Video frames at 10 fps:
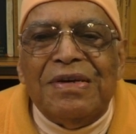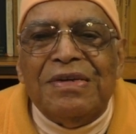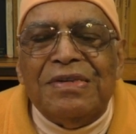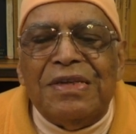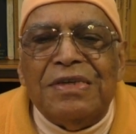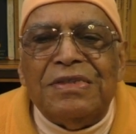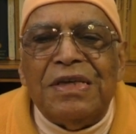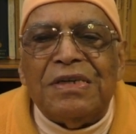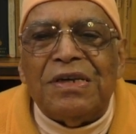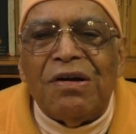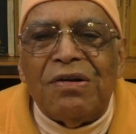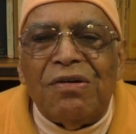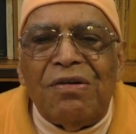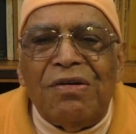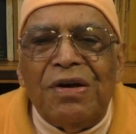and thinks that
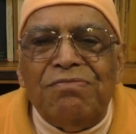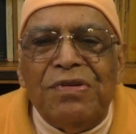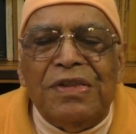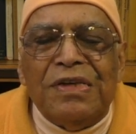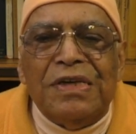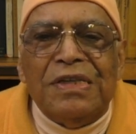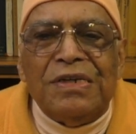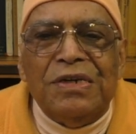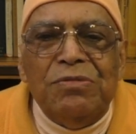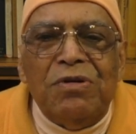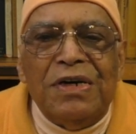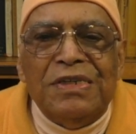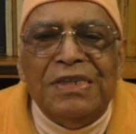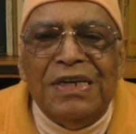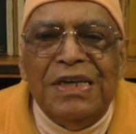everything in the dream world
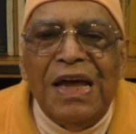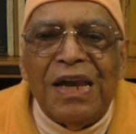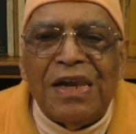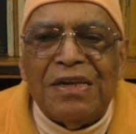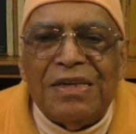is real.